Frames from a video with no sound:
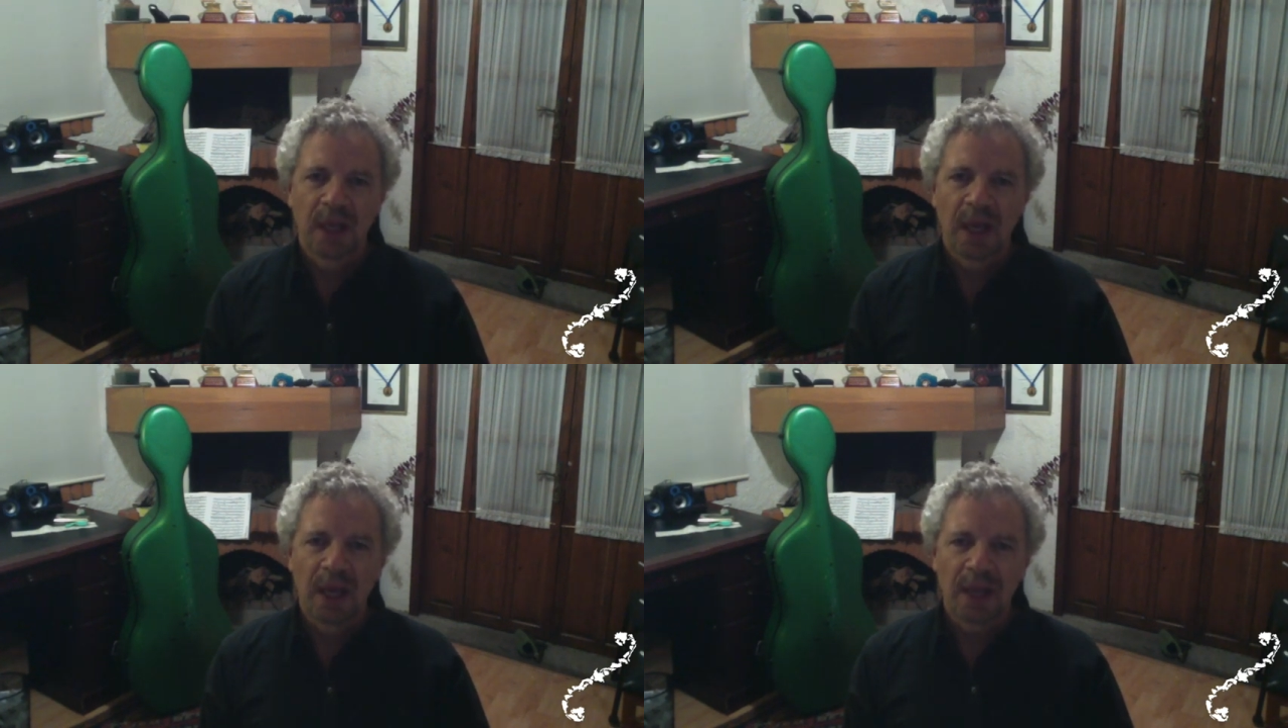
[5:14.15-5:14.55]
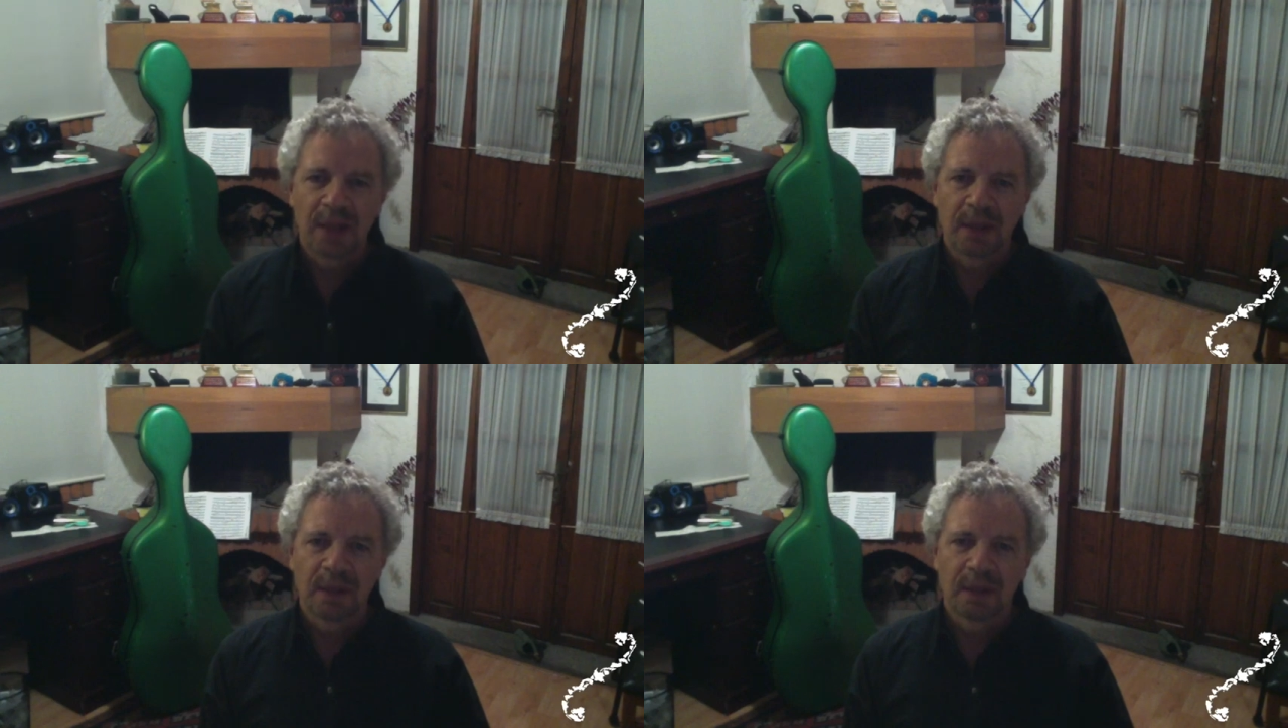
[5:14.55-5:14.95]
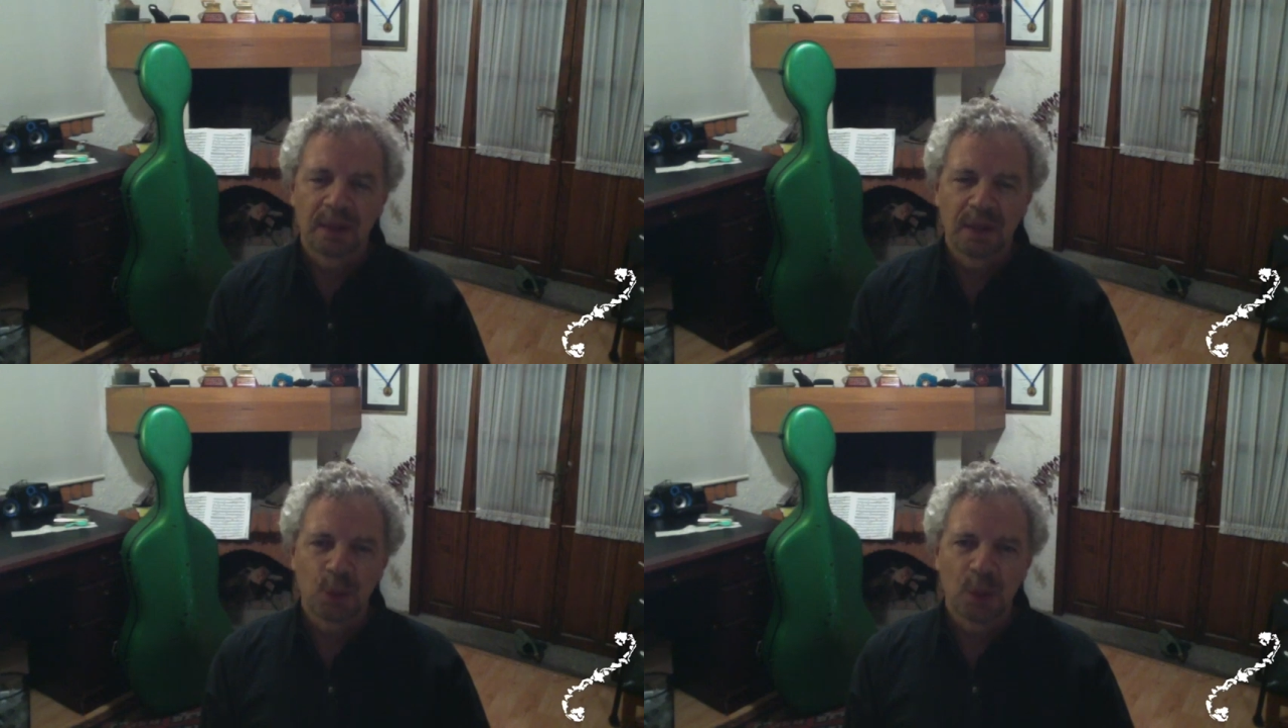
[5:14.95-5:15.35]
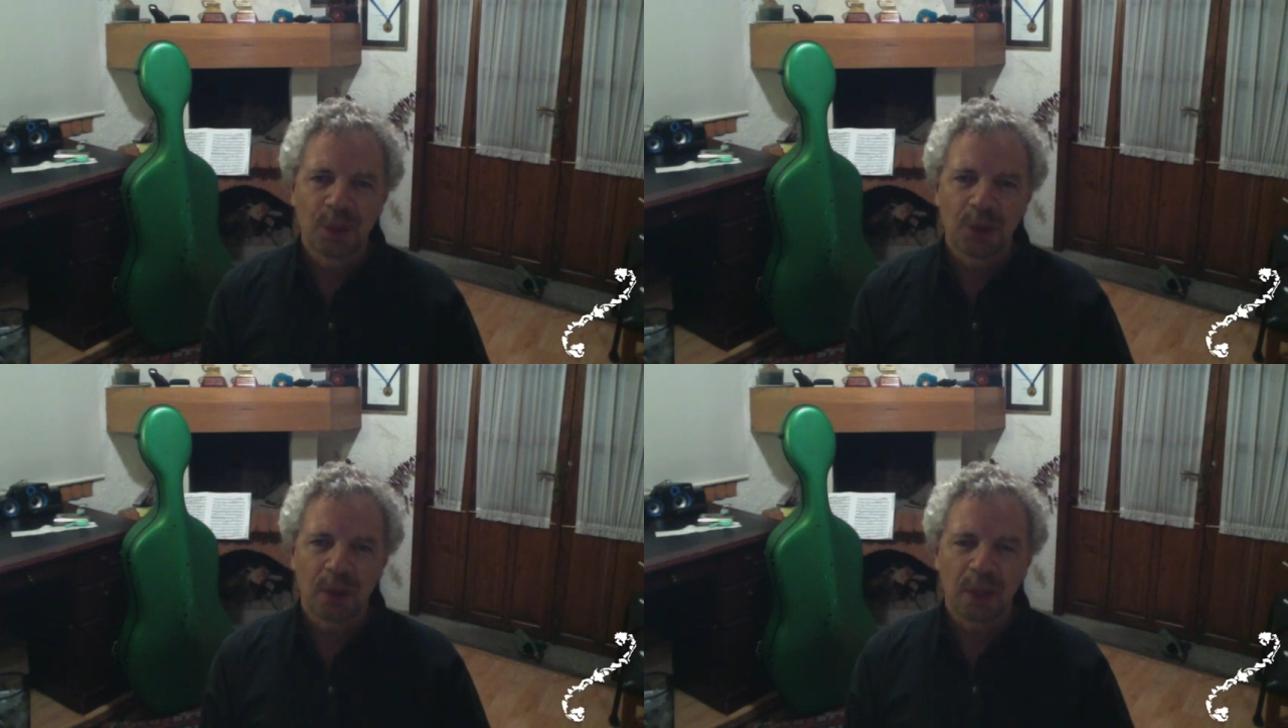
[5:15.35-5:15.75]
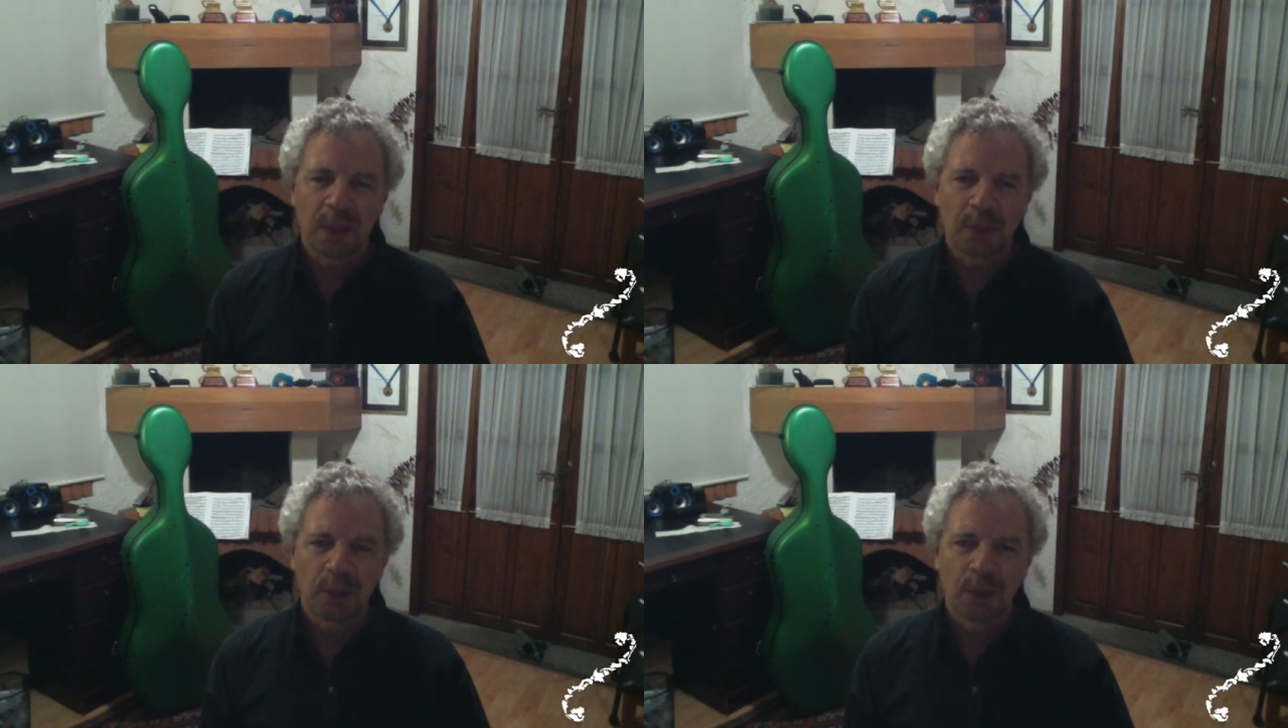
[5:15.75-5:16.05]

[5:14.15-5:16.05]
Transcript: And since we're talking about